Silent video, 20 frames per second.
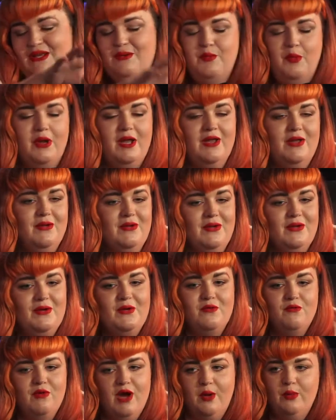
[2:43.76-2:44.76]
by
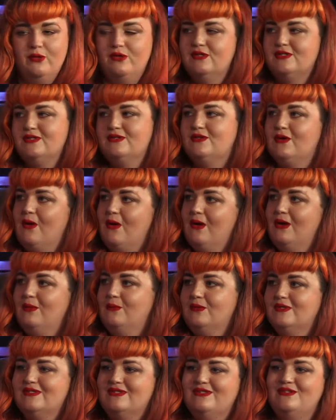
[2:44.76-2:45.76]
rappers and thought it
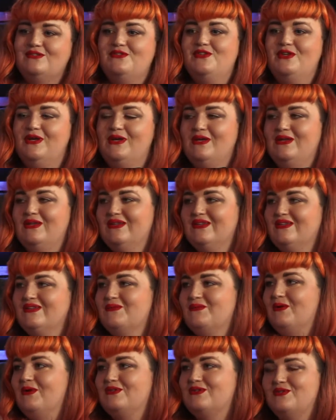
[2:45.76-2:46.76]
was the shit and
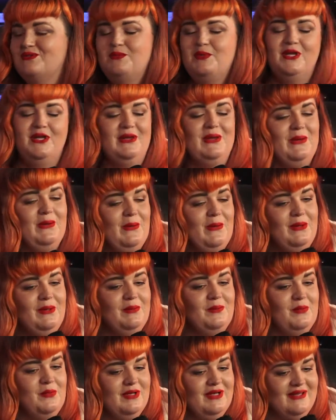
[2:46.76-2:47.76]
wanted to be cool
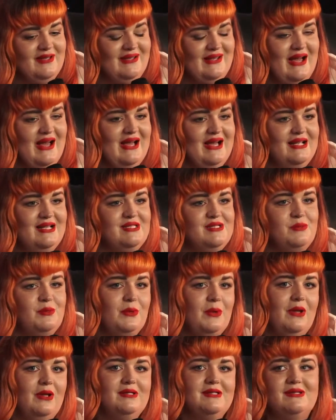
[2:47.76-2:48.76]
and one of the lads, but
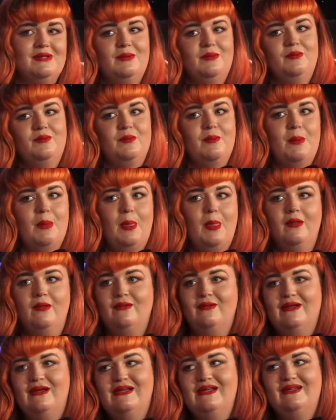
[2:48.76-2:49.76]
also
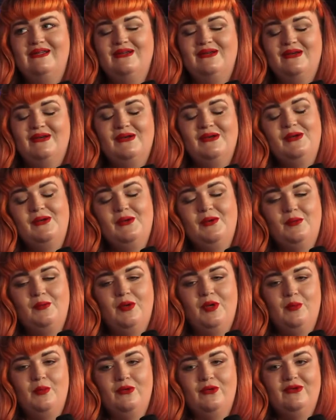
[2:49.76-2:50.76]
and like
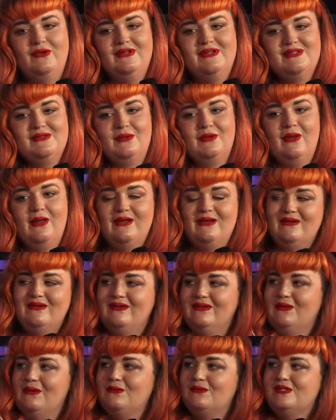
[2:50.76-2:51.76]
my brothers were like,
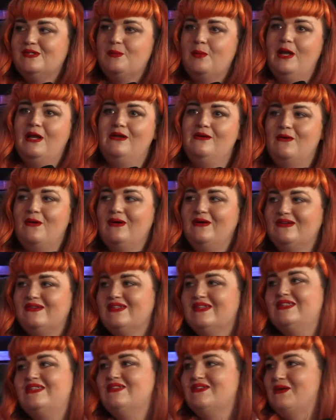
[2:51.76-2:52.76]
you know, smelly rockers
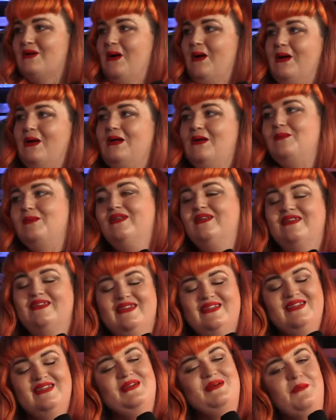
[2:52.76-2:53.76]
at the time, and
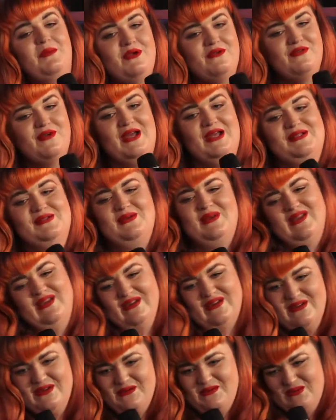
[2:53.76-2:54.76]
my friends were like,
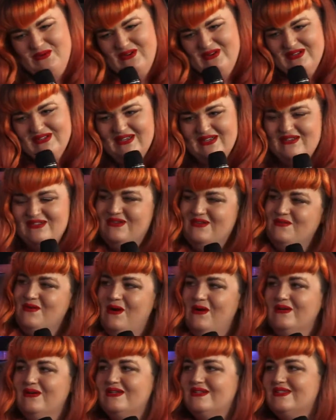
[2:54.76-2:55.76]
are your brothers actually
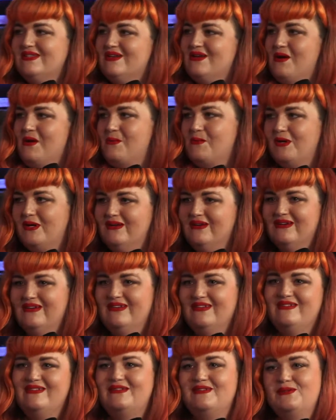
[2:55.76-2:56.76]
rockers? Like, oh my
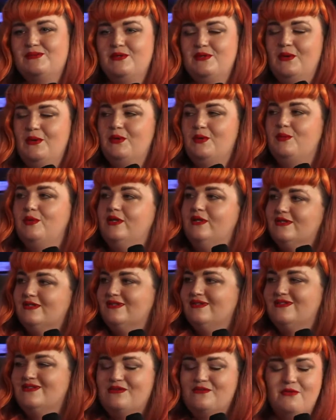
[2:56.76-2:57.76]
god, because we'd only be
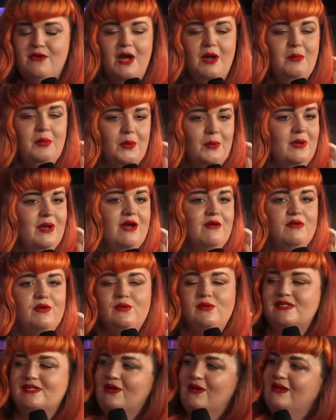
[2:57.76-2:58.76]
listening to rap or whatever
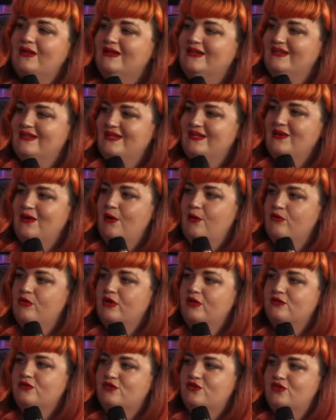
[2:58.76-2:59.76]
was on, you know,
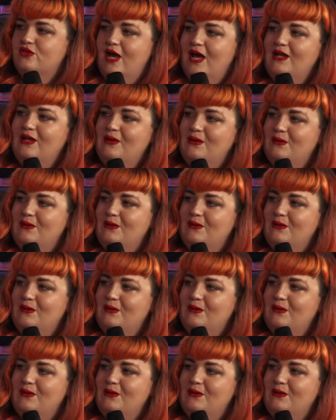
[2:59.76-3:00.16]
real shallow